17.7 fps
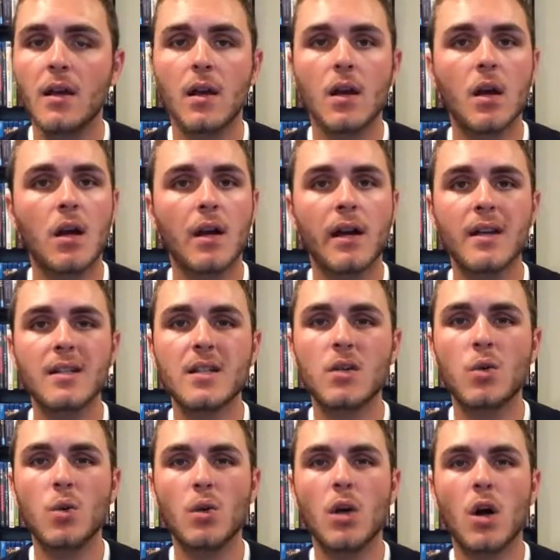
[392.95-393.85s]
Got all kinds
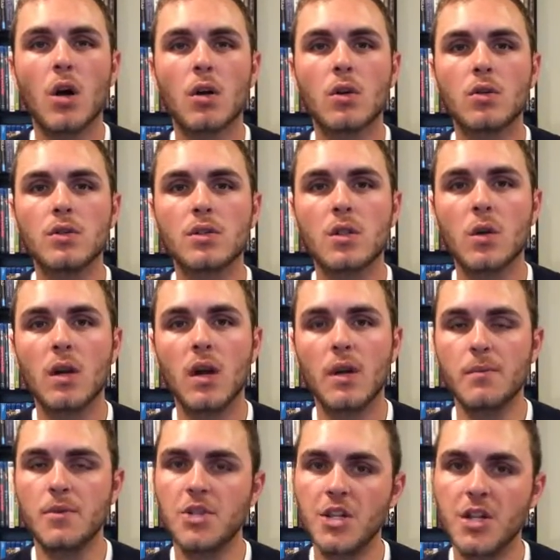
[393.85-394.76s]
of cool articles going
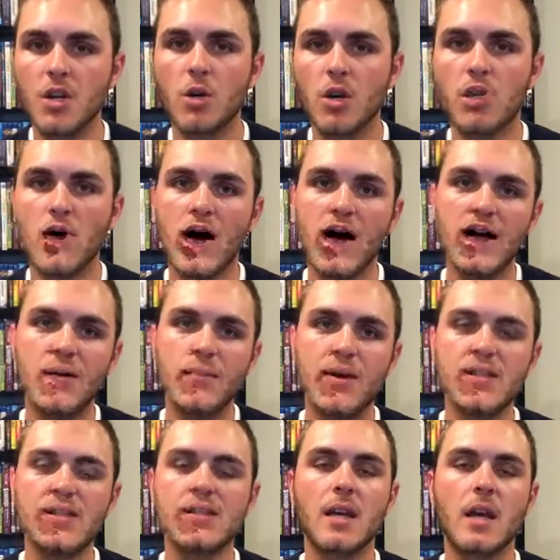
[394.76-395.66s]
up. Gio, Brian, and
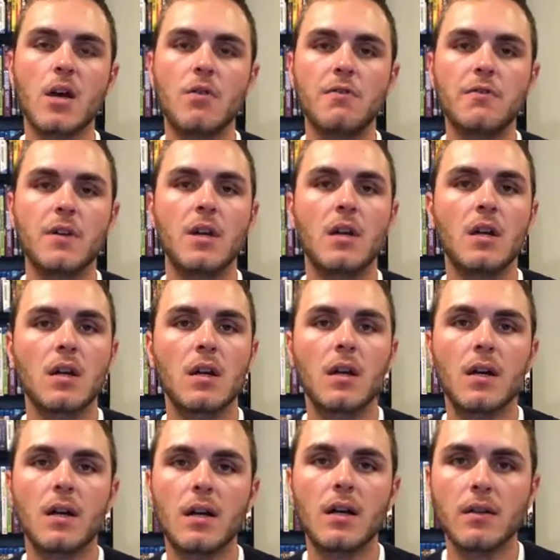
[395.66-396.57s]
myself
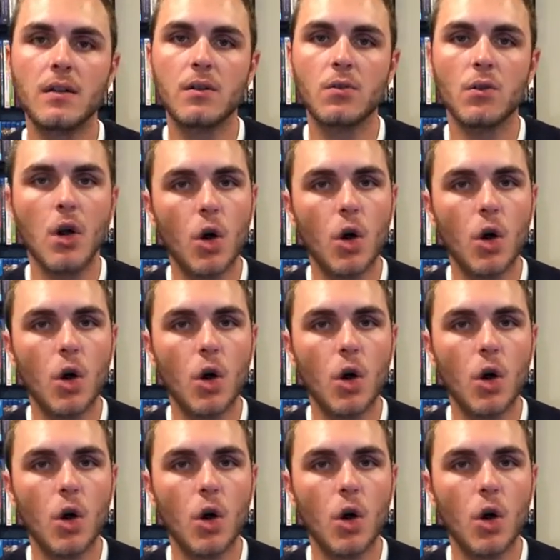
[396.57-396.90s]
uh,